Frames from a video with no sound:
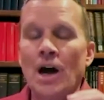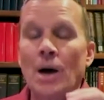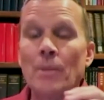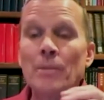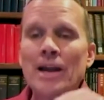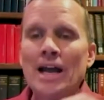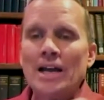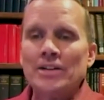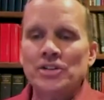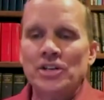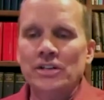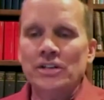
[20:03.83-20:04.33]
I'm
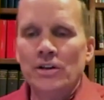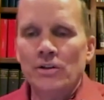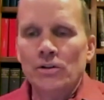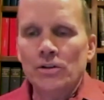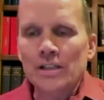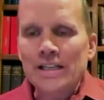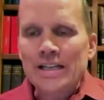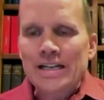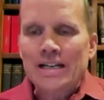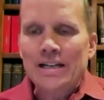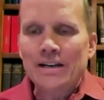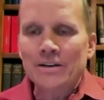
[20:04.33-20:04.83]
going to ask you
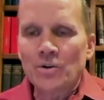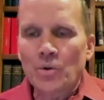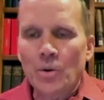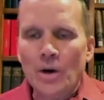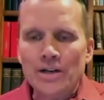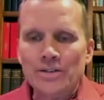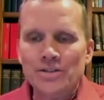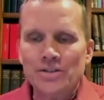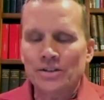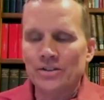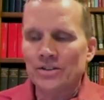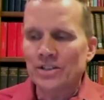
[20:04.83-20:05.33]
another lead-in
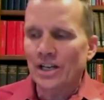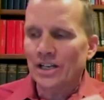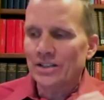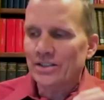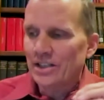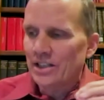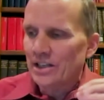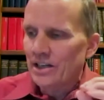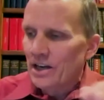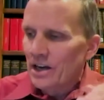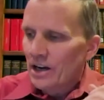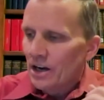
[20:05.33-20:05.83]
question,
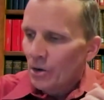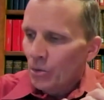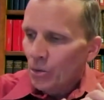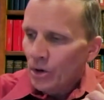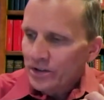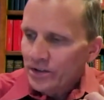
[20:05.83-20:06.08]
Jesse.